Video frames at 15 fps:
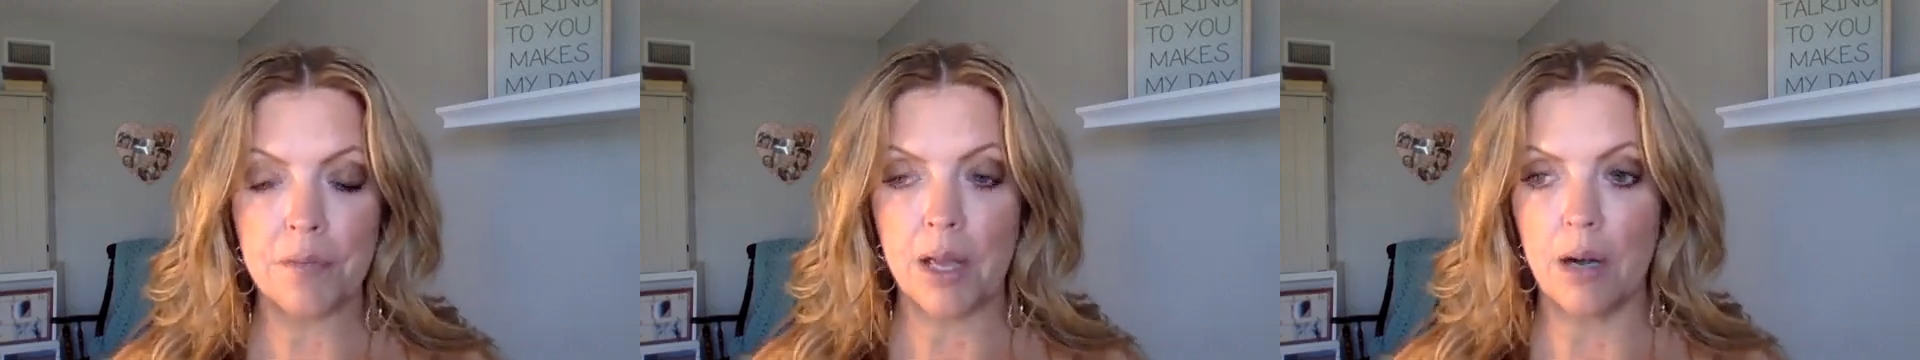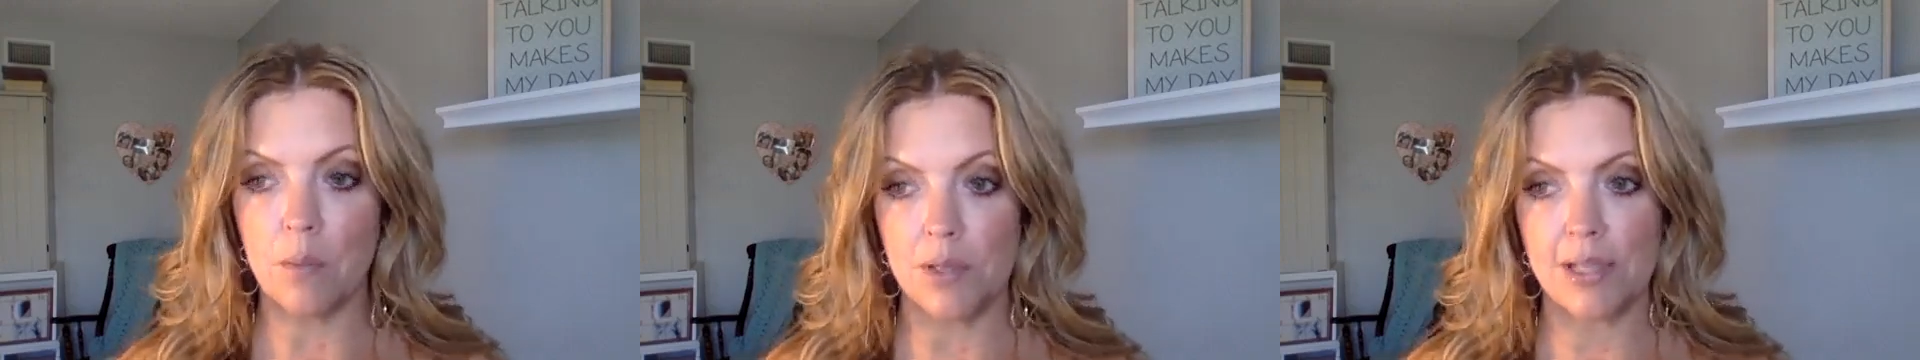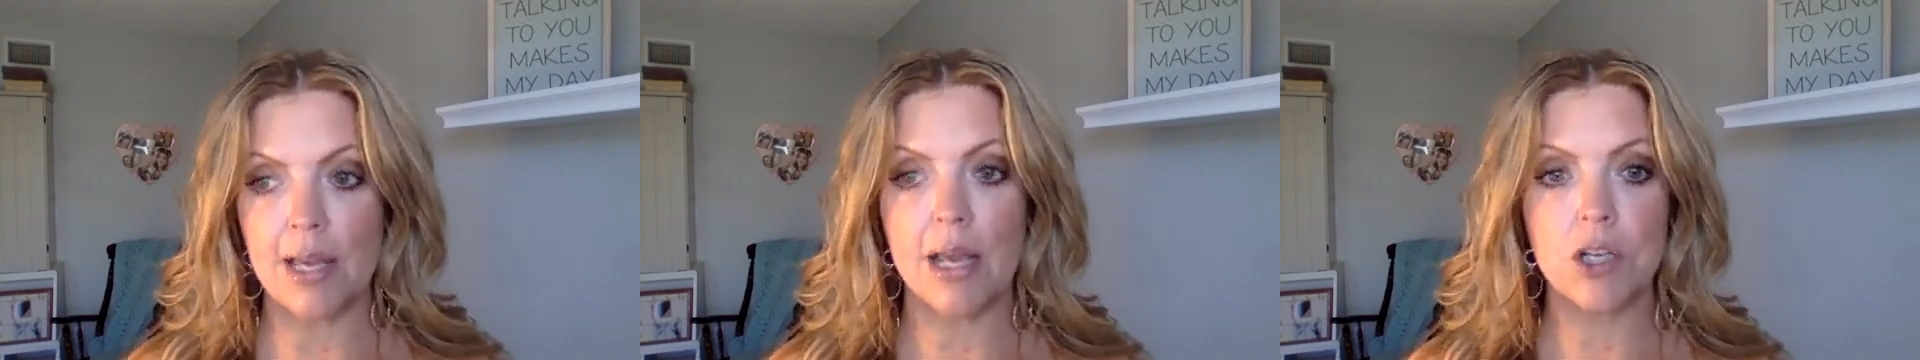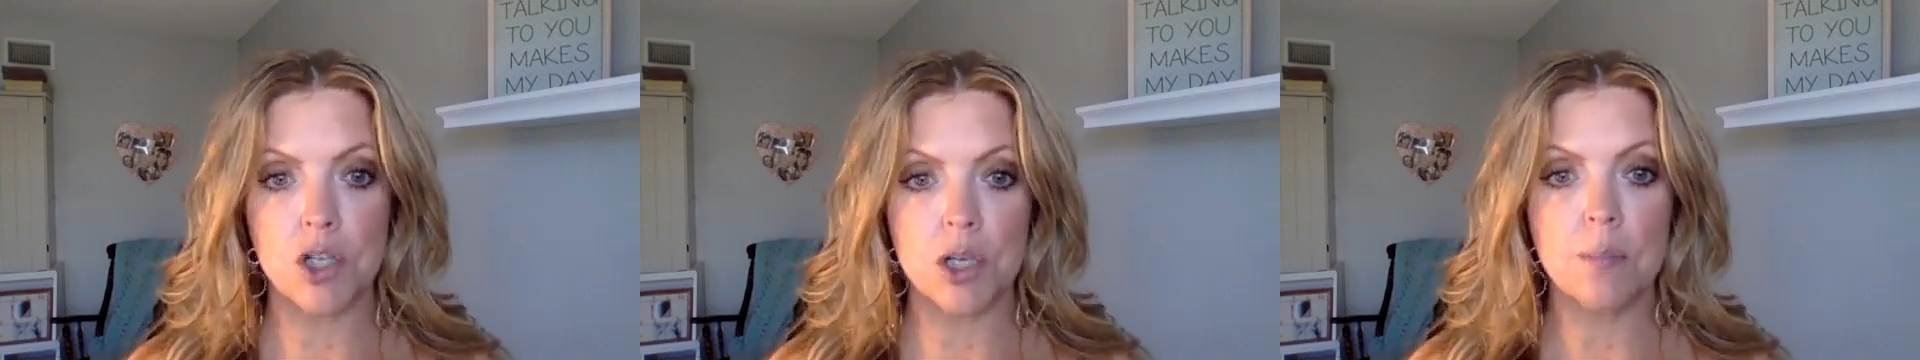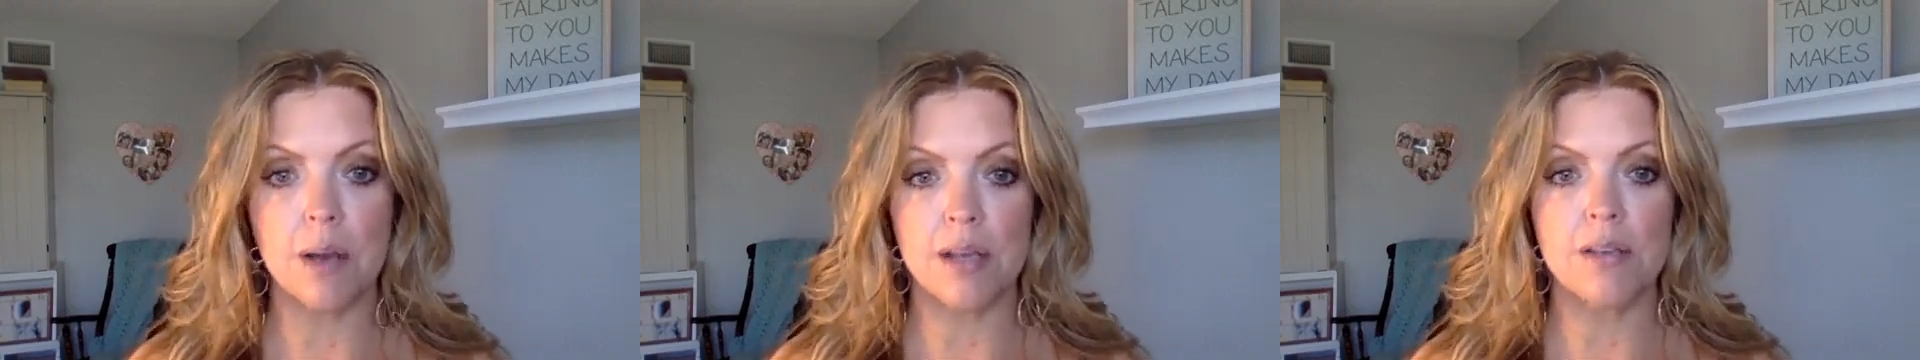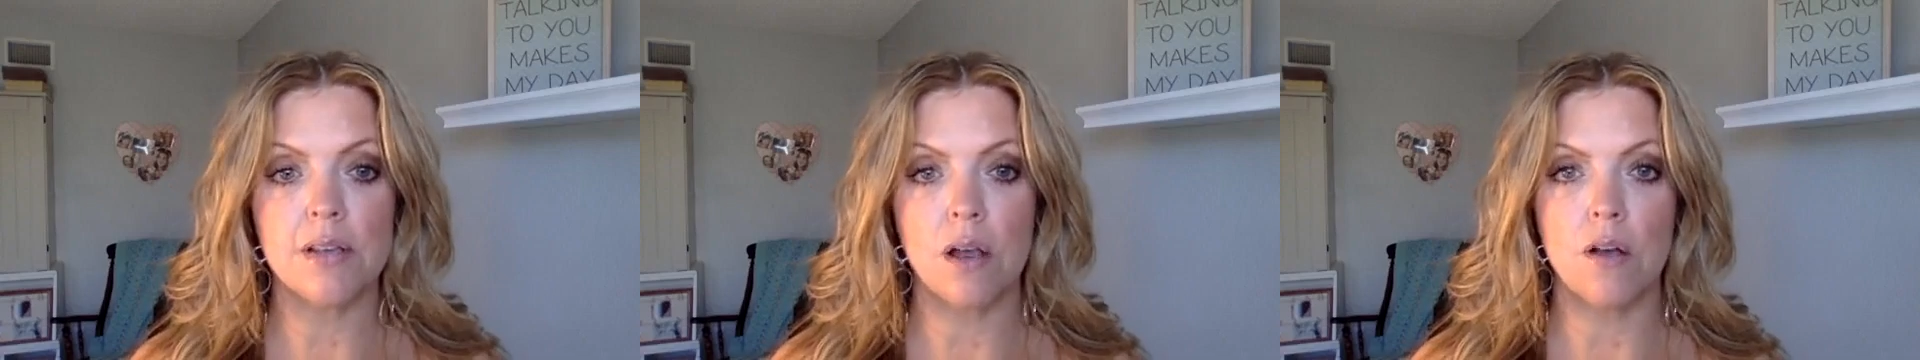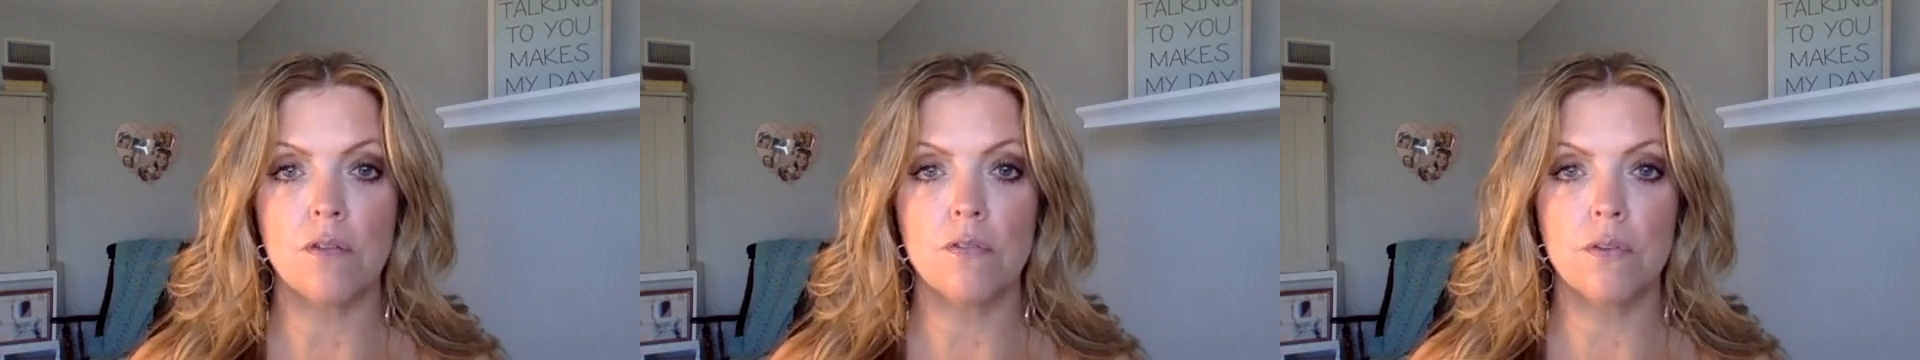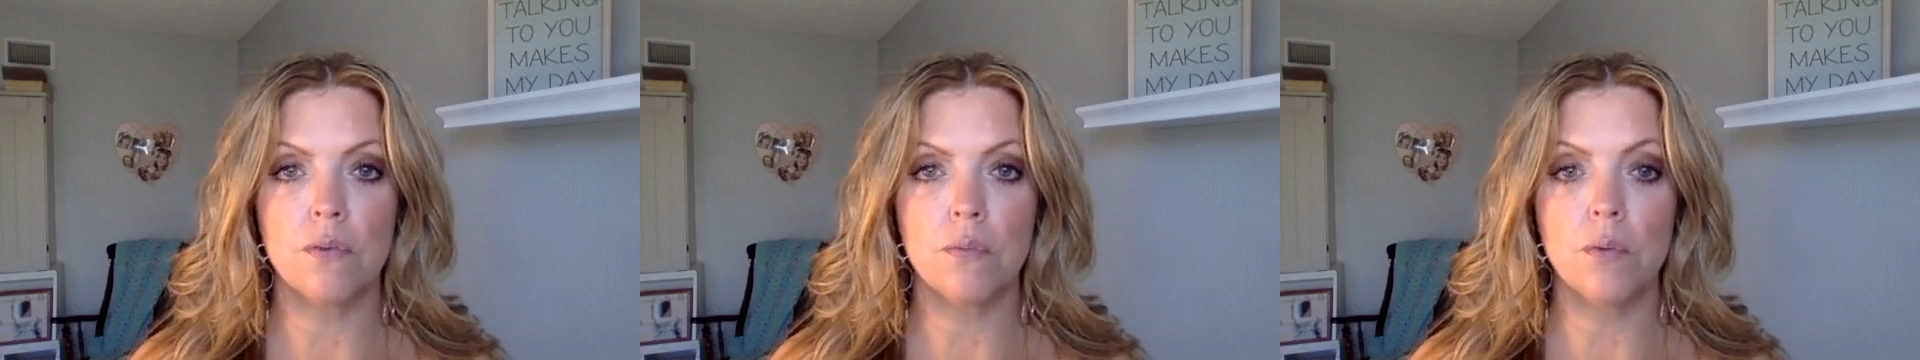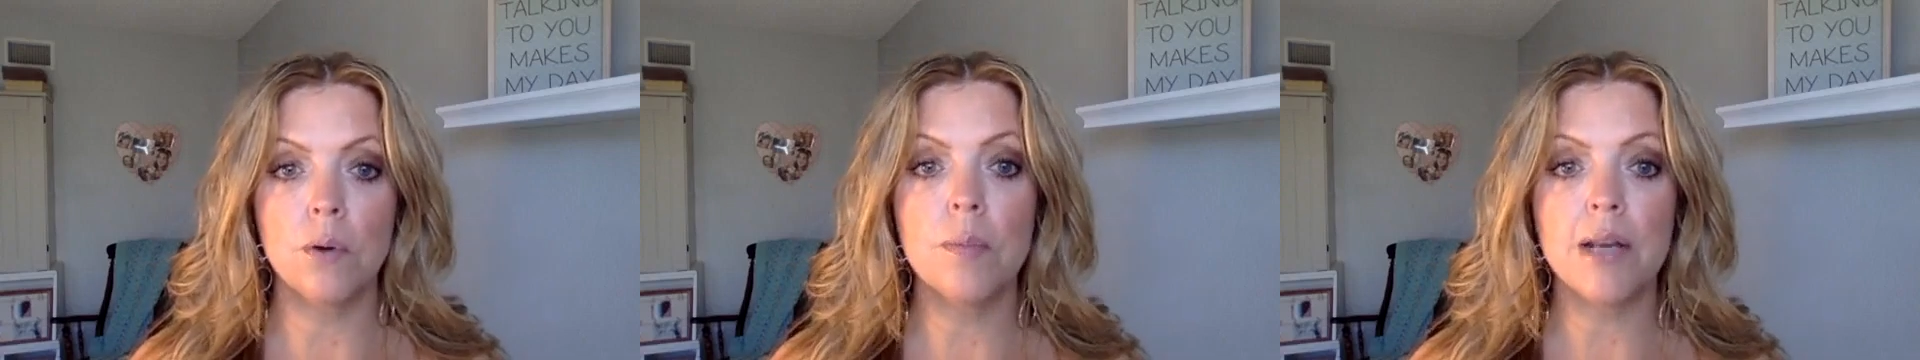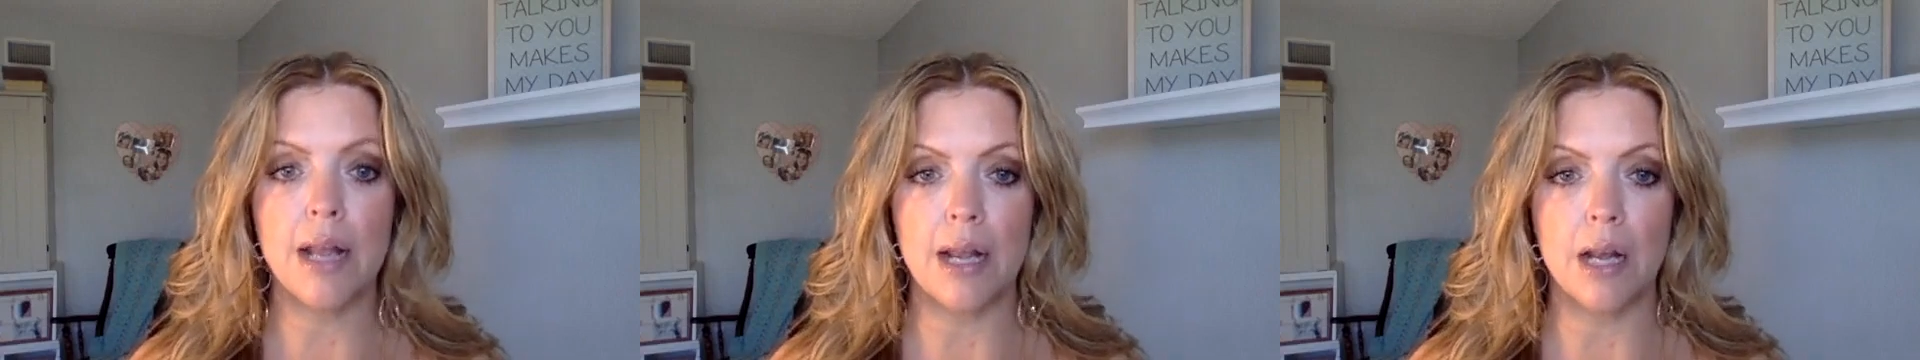And I was catching myself
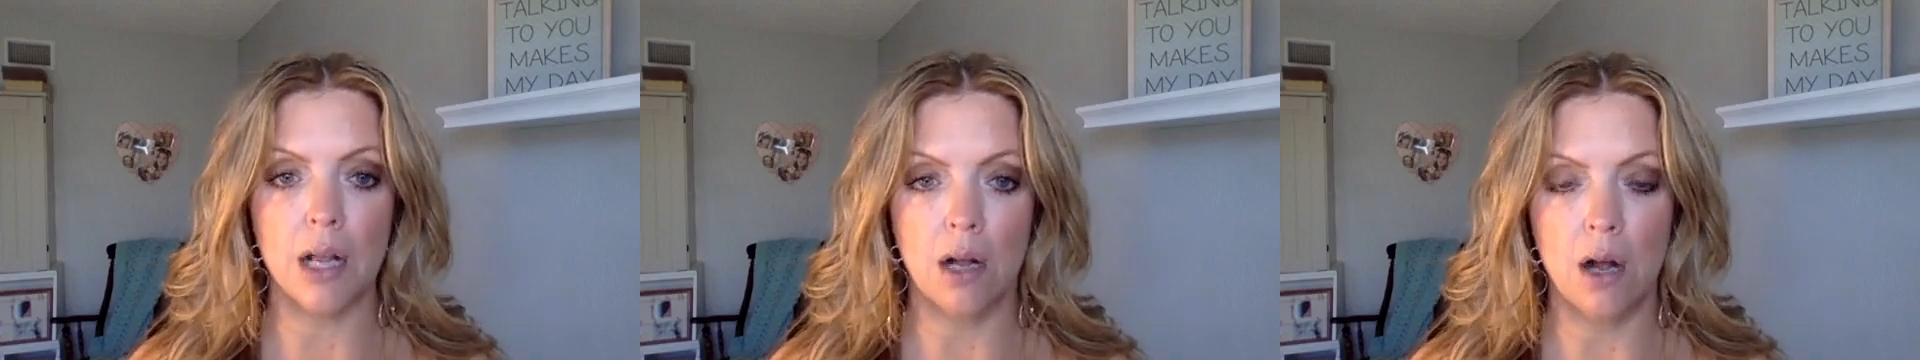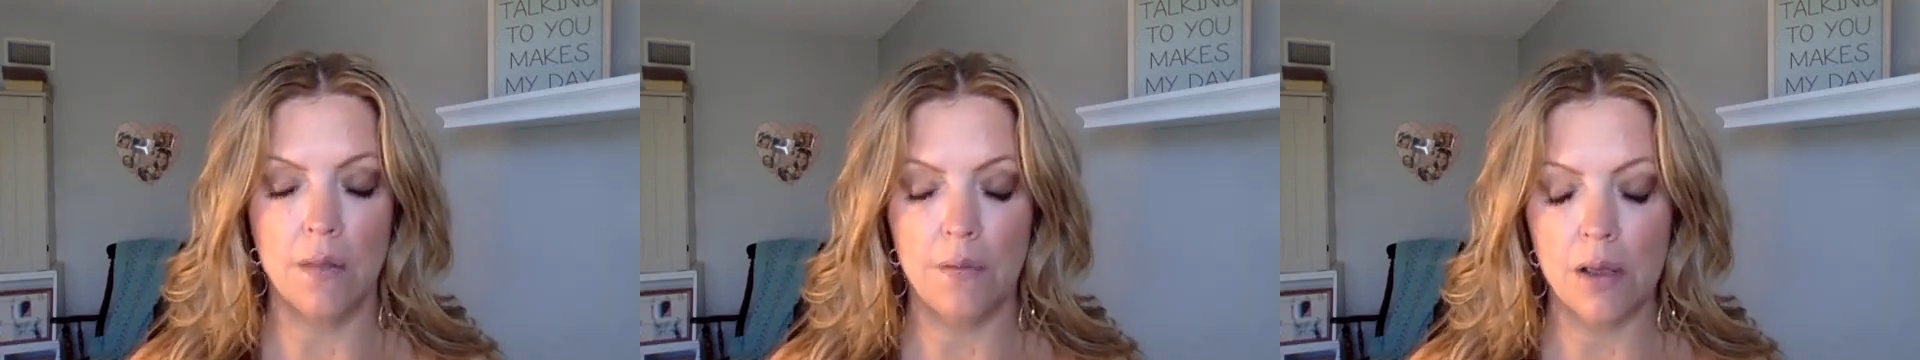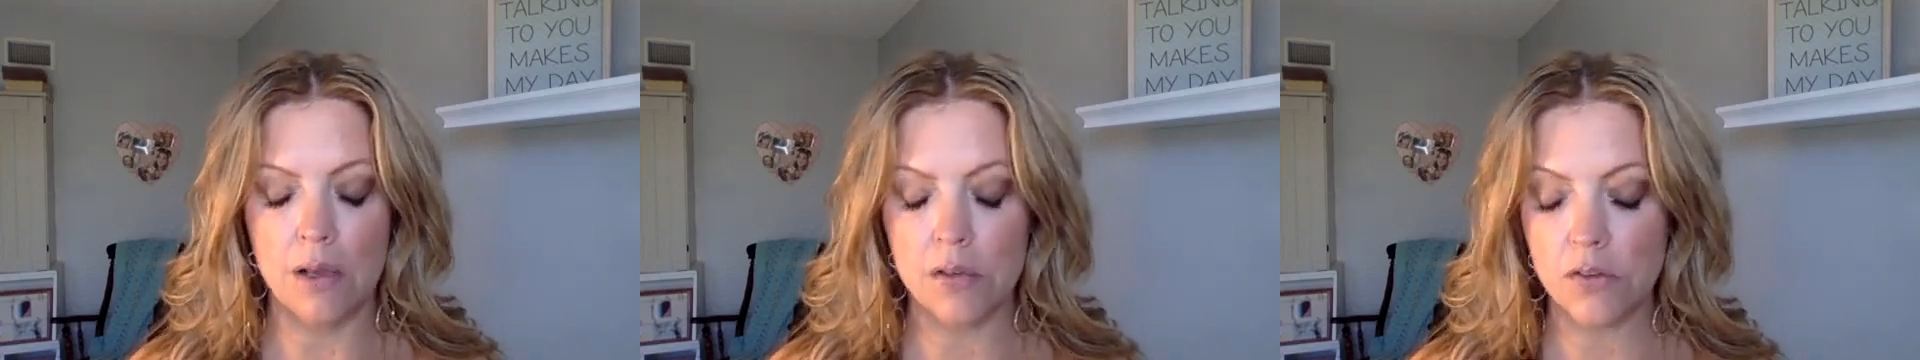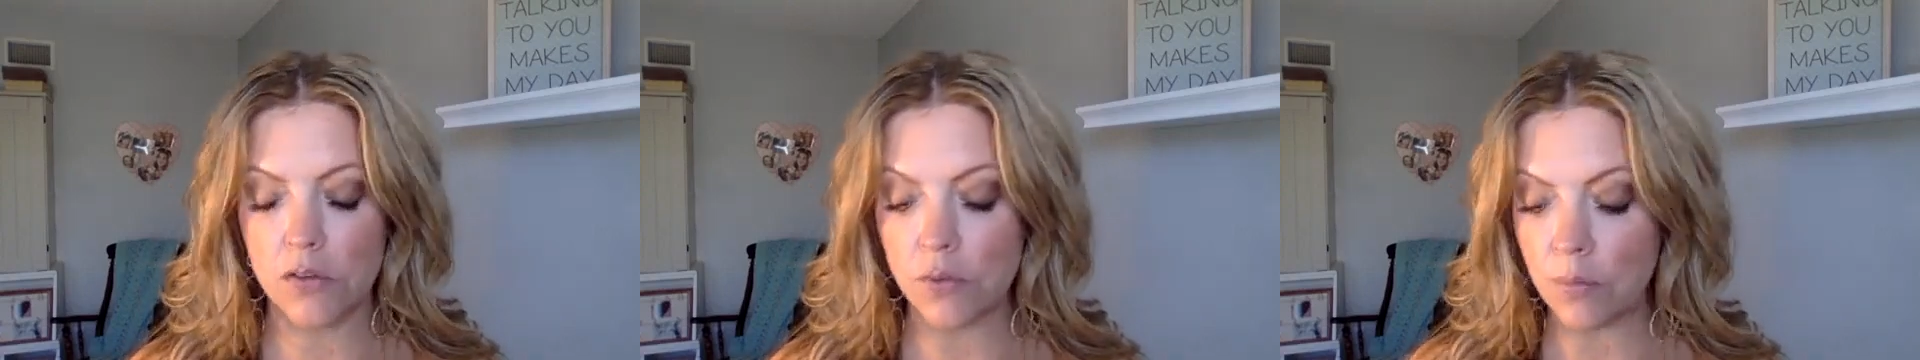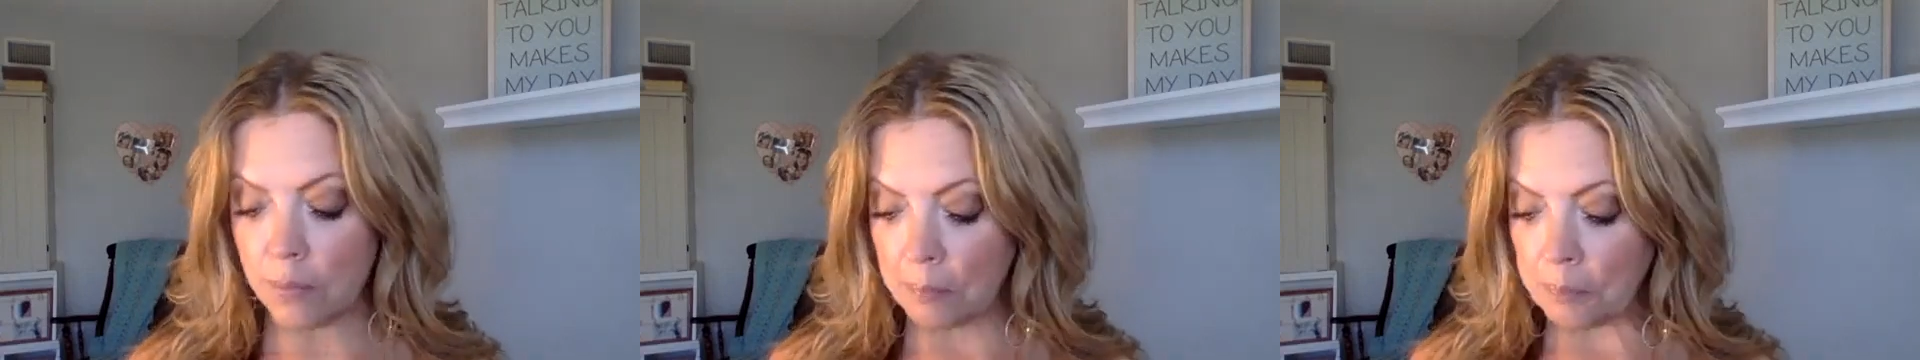ruminating on this.